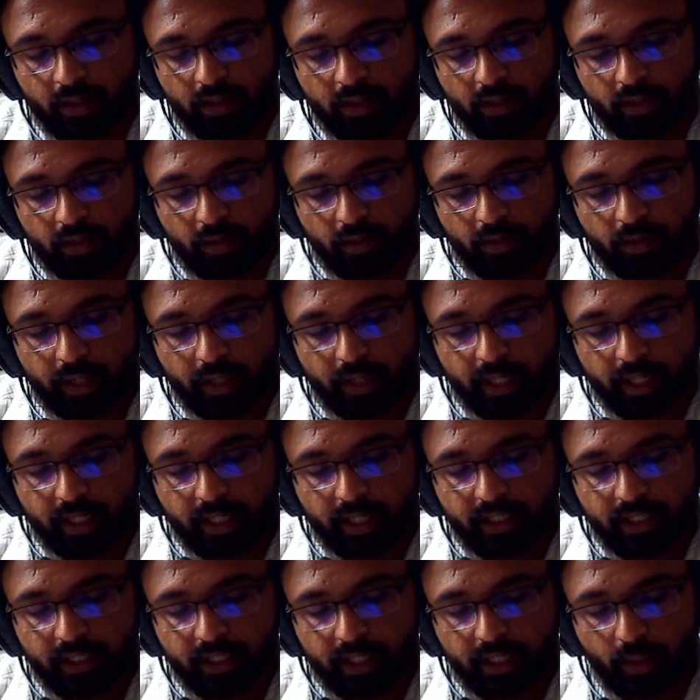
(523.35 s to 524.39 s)
you can get the
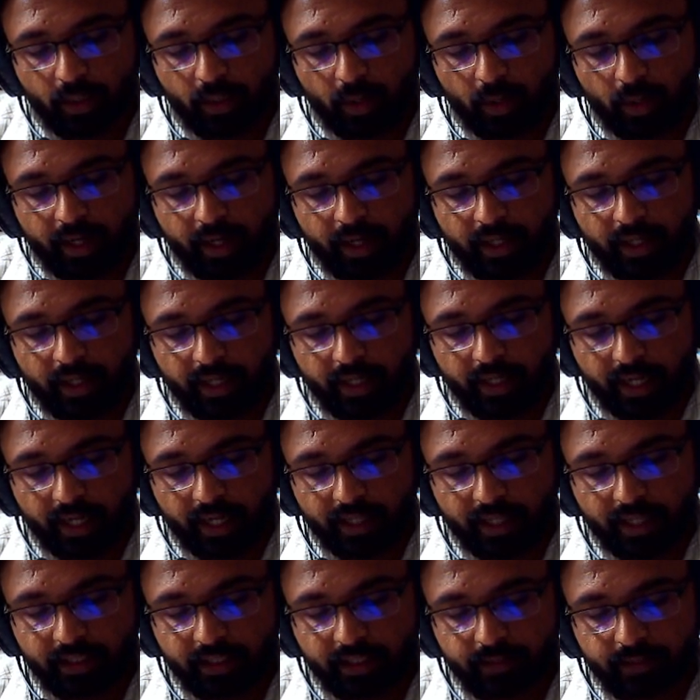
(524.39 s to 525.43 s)
required reaction.